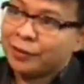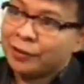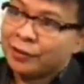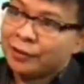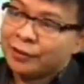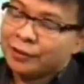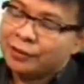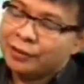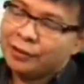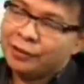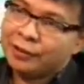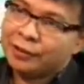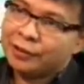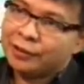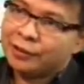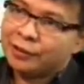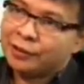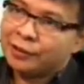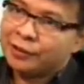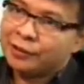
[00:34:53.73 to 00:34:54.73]
the
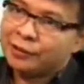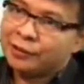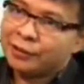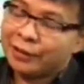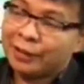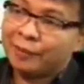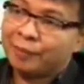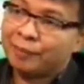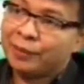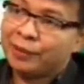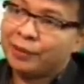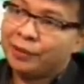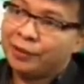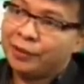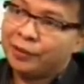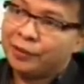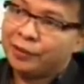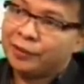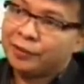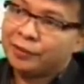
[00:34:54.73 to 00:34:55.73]

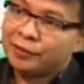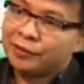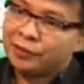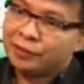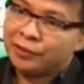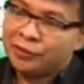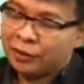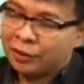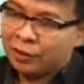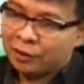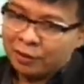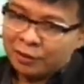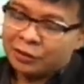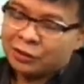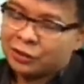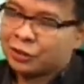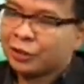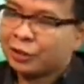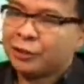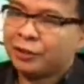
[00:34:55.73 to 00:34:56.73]
in
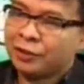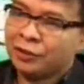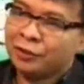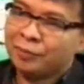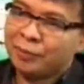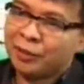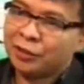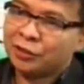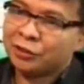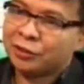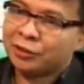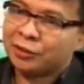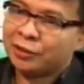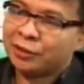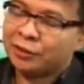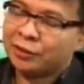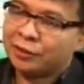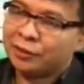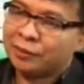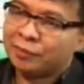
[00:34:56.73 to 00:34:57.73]
mentioned that
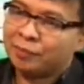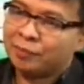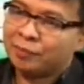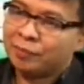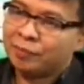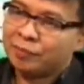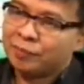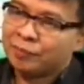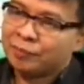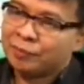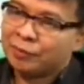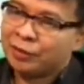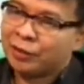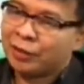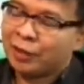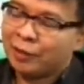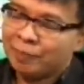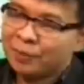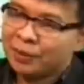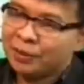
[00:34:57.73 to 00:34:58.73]

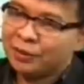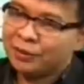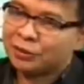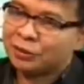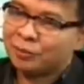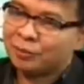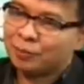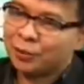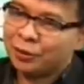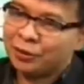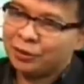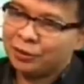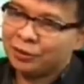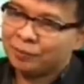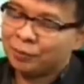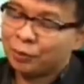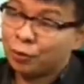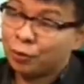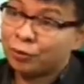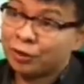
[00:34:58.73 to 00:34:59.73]
supporting
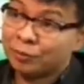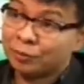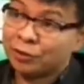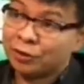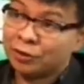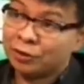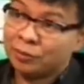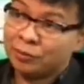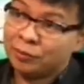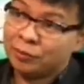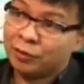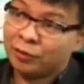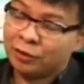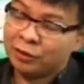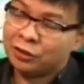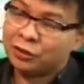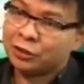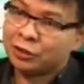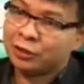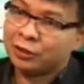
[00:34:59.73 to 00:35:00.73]
programs in the knowledge
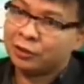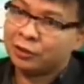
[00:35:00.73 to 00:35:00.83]
channel.